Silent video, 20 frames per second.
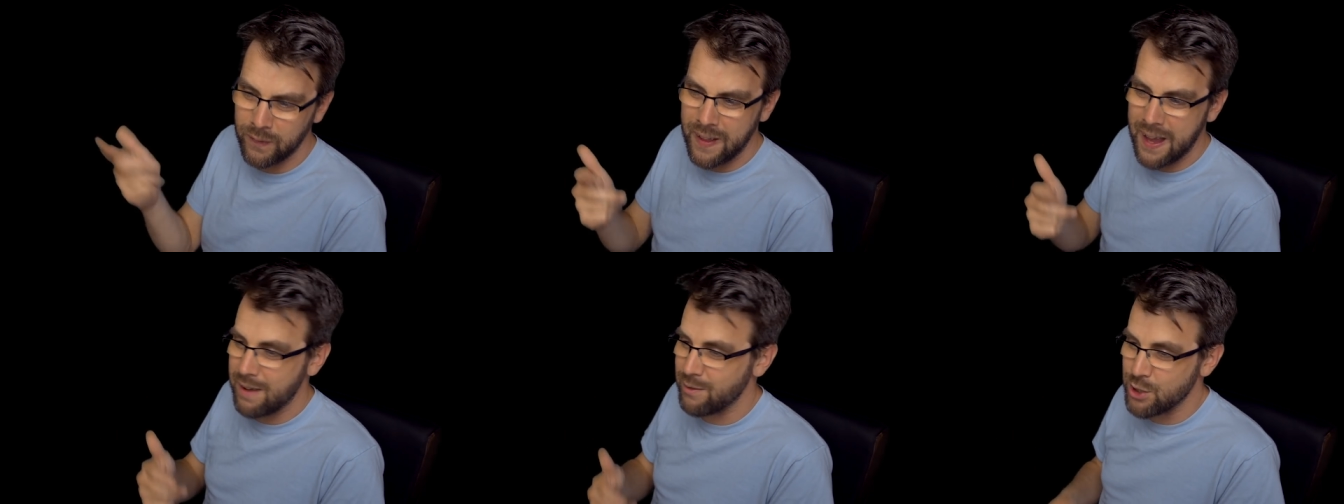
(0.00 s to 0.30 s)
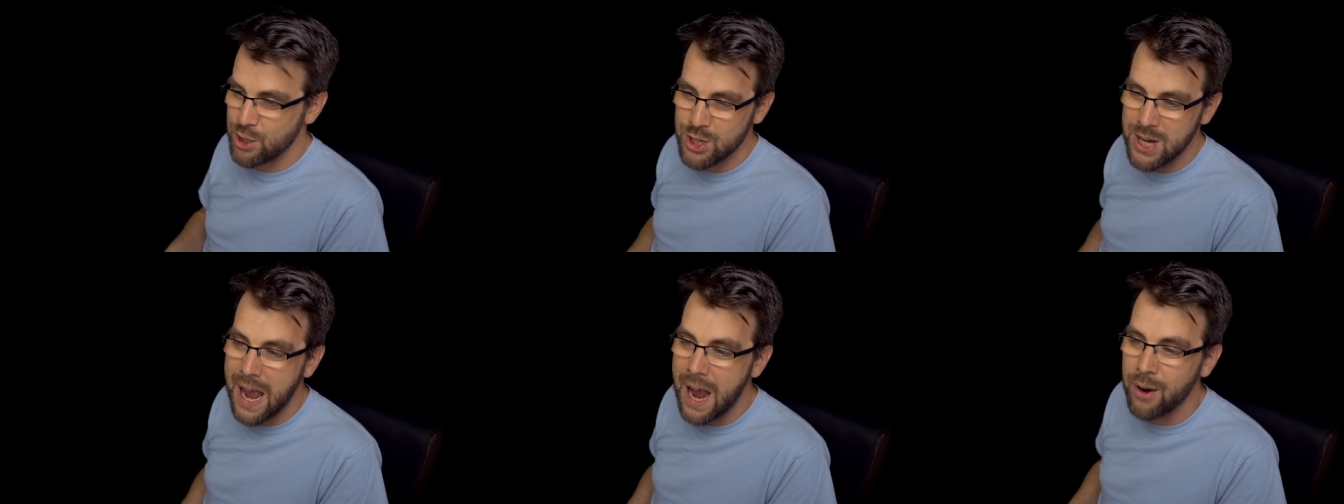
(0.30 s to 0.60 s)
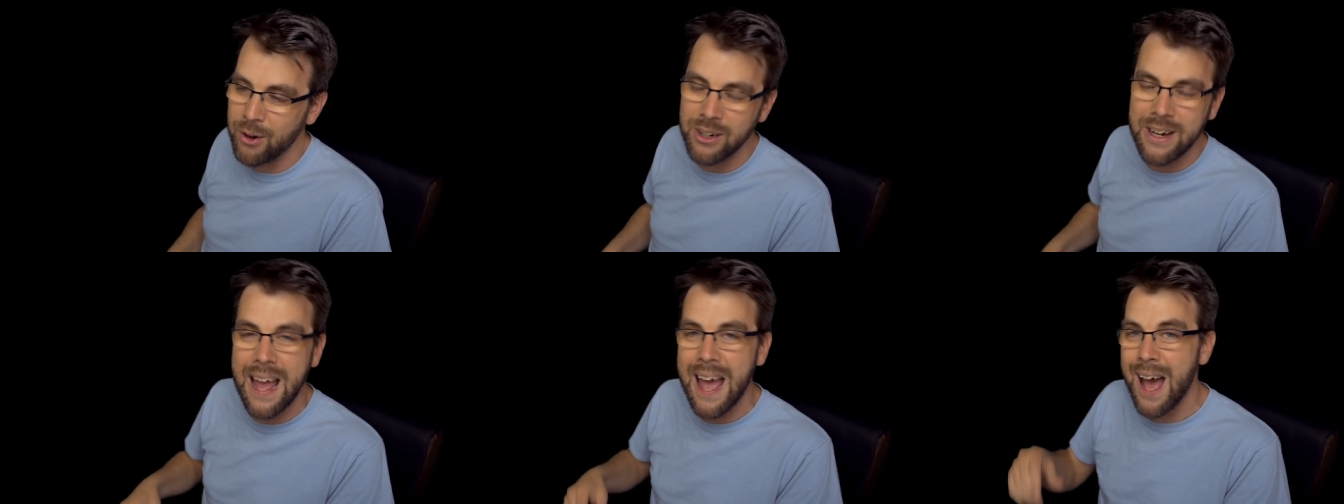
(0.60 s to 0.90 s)
They have a
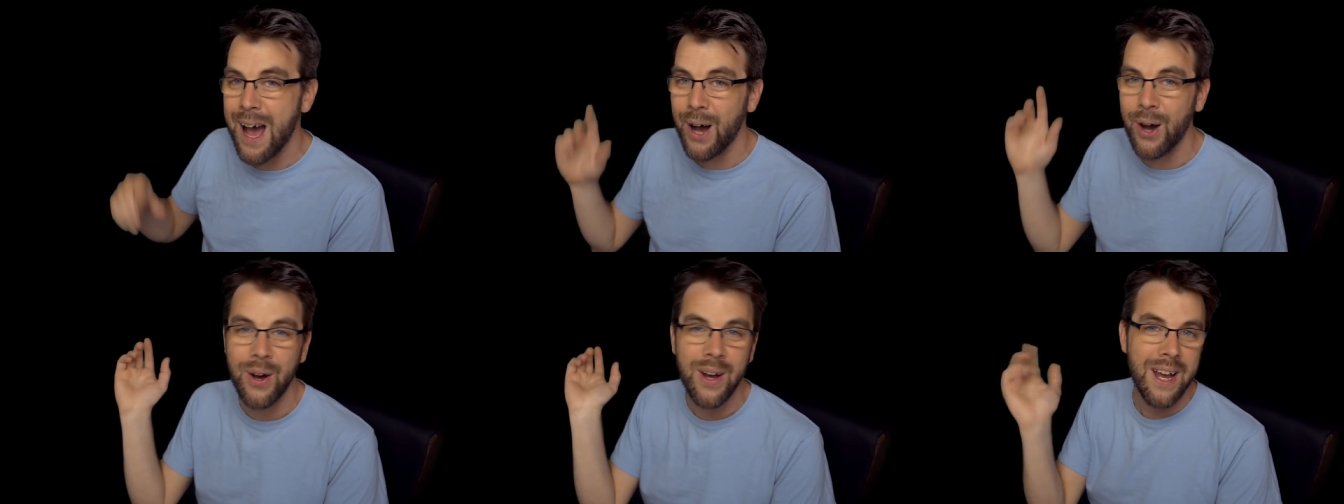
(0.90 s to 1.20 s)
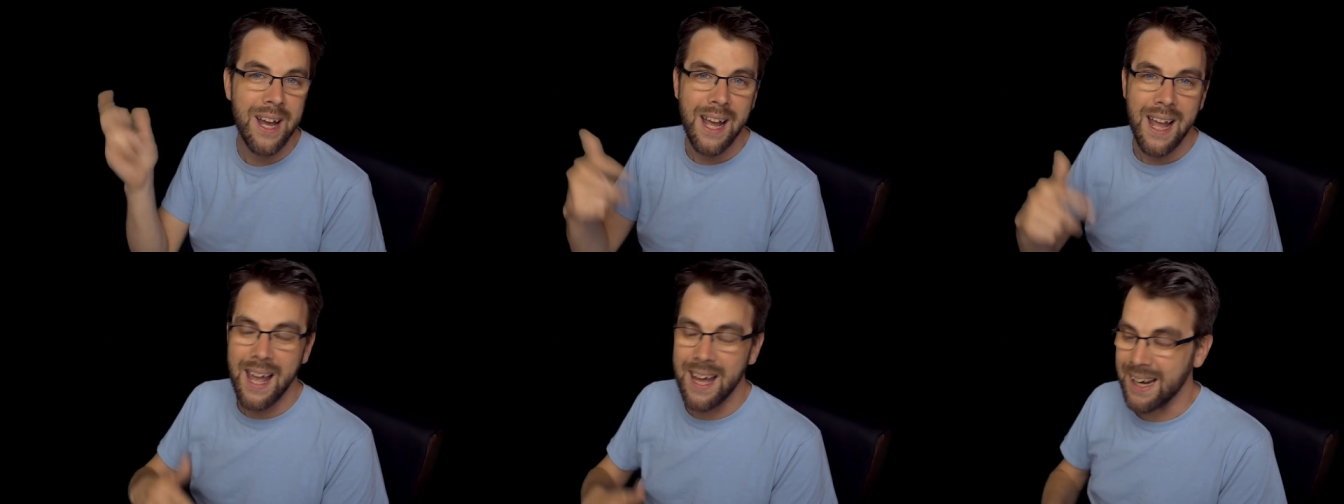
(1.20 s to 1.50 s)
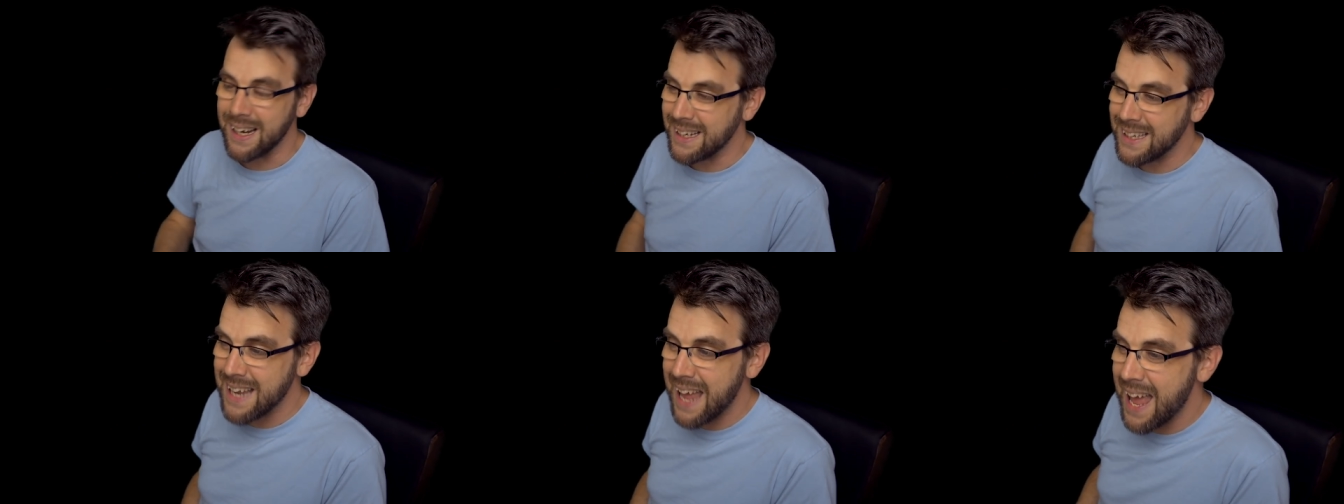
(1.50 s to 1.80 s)
shower now and
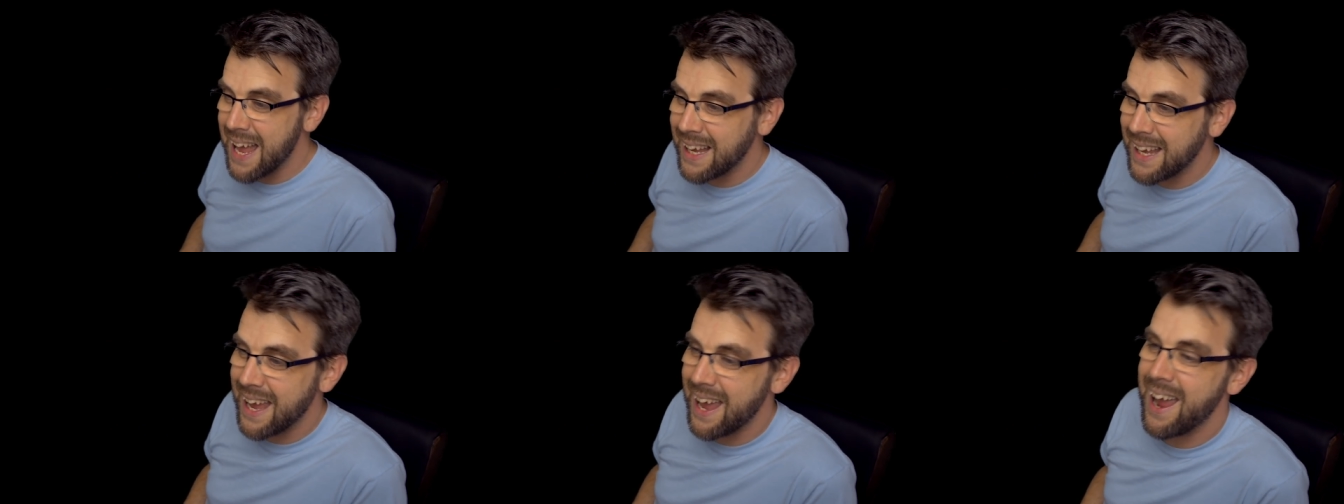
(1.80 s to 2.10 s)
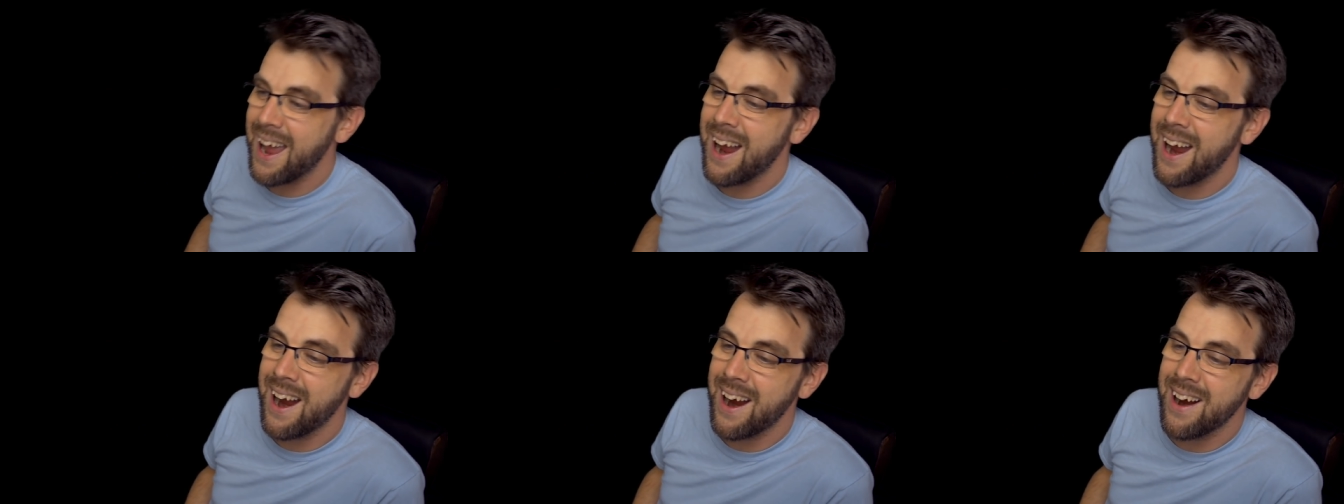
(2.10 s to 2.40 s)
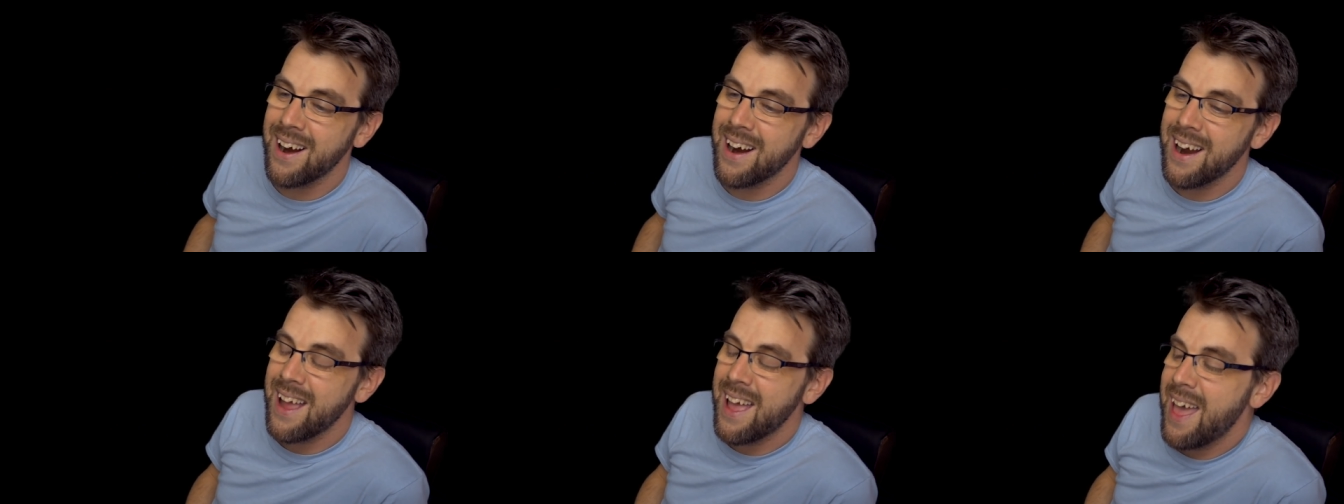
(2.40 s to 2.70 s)
a
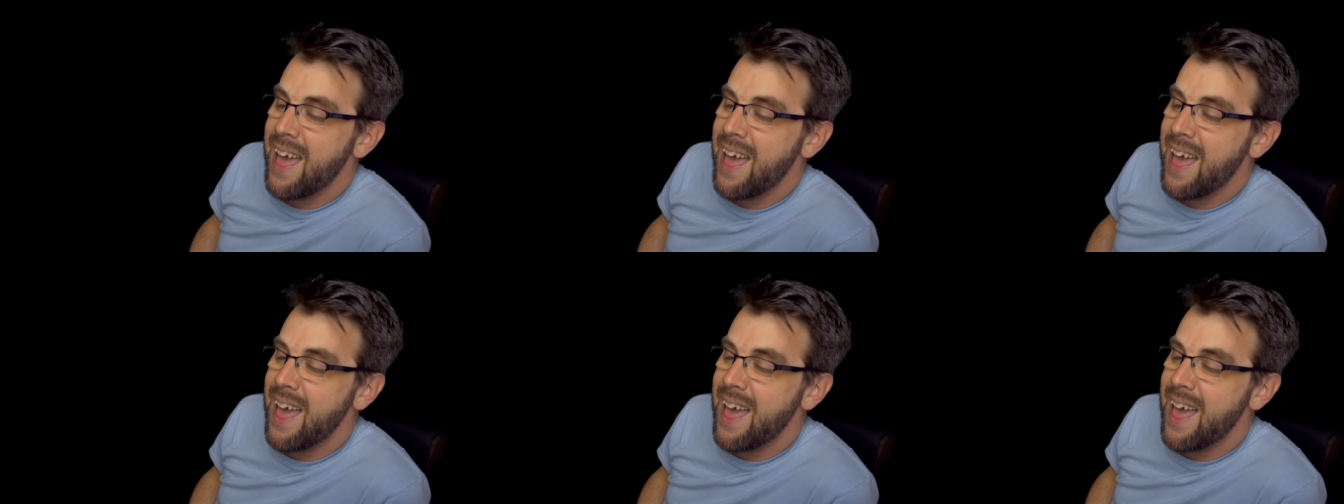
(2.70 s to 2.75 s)
daycare.